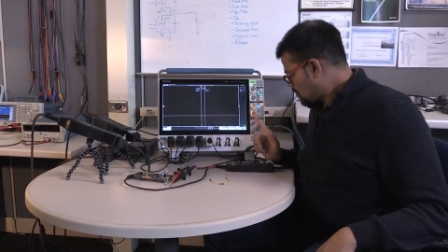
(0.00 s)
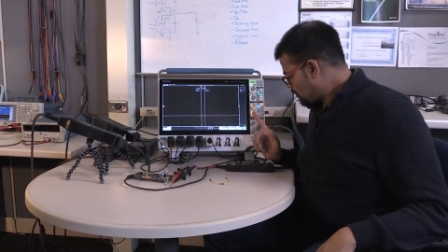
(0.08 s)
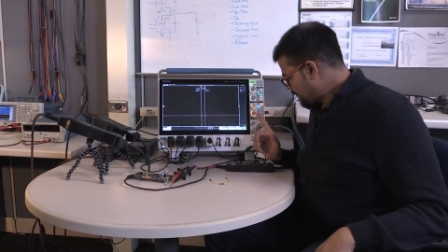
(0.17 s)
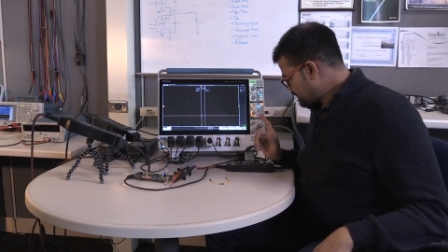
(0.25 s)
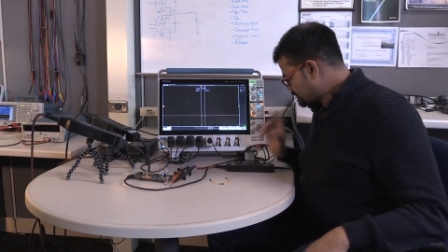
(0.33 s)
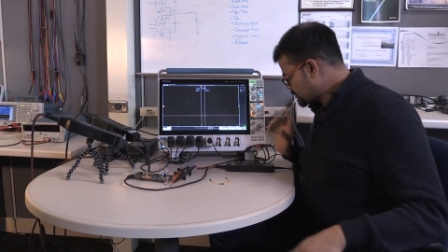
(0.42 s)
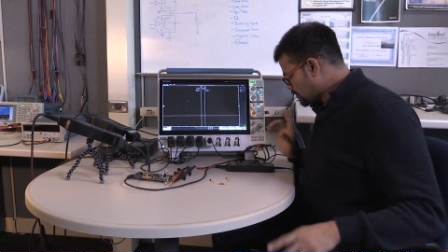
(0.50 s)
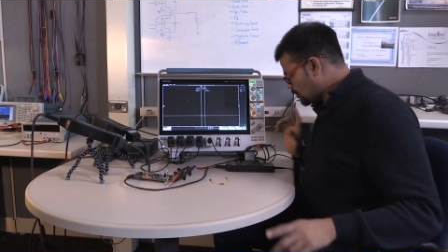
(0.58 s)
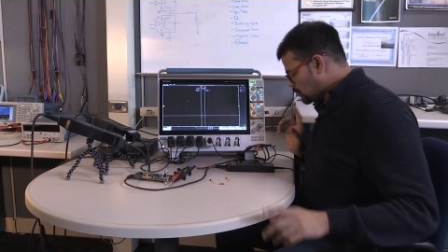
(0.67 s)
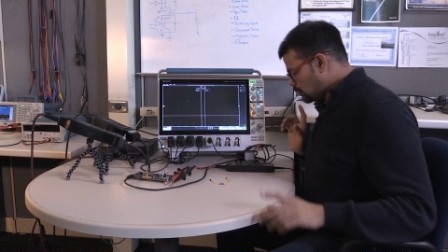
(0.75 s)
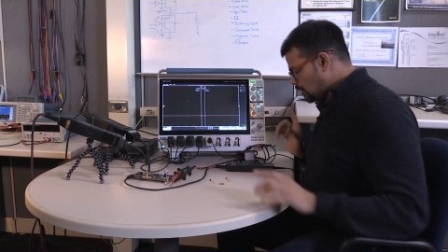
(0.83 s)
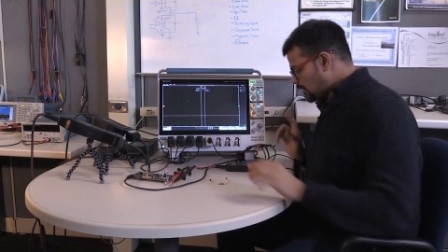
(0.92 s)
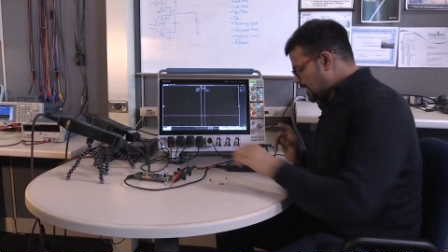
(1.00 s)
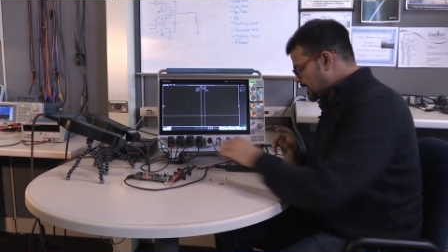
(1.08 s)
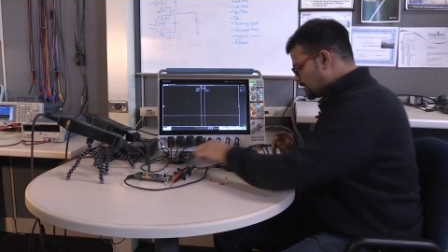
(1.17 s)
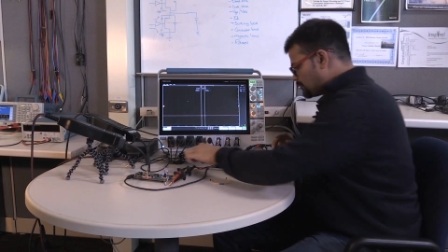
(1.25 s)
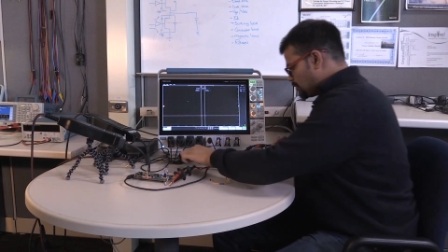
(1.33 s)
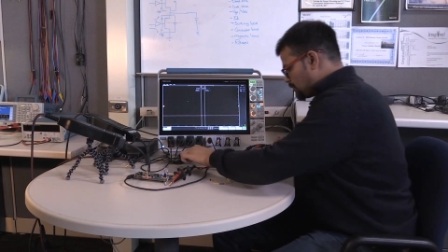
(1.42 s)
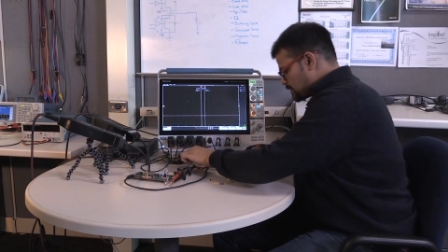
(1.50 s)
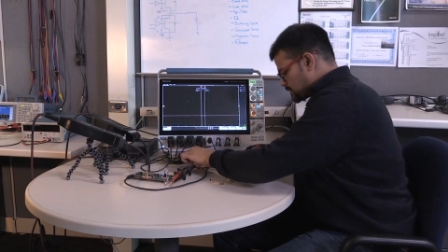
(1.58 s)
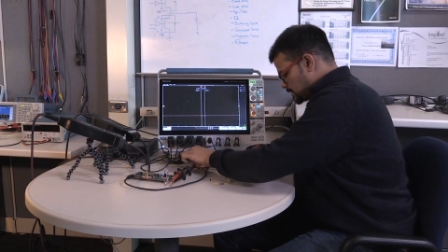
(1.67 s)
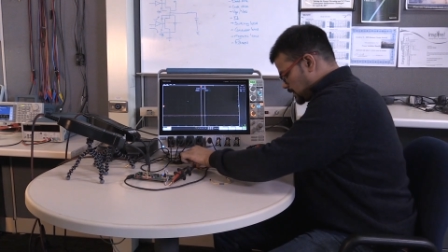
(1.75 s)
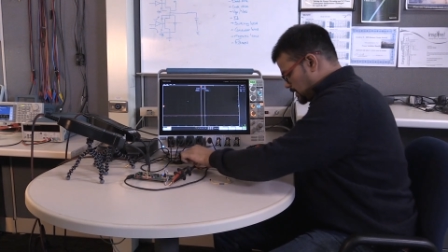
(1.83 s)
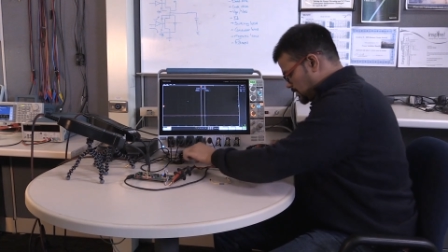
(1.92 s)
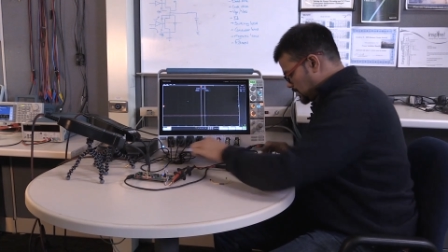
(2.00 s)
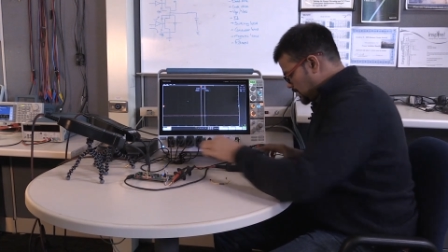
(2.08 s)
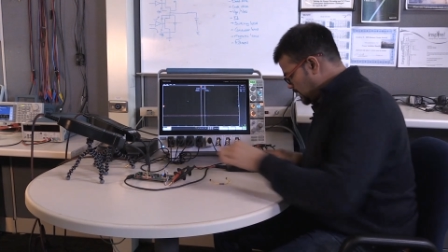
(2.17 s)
Alright, so what I did was uh,